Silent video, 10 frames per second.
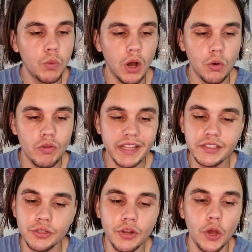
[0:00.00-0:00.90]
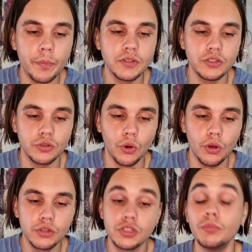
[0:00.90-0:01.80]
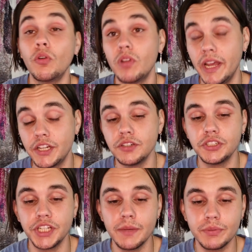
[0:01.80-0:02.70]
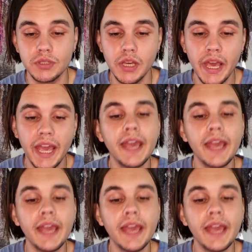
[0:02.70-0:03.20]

Well, gratitude opens a door to more relationships.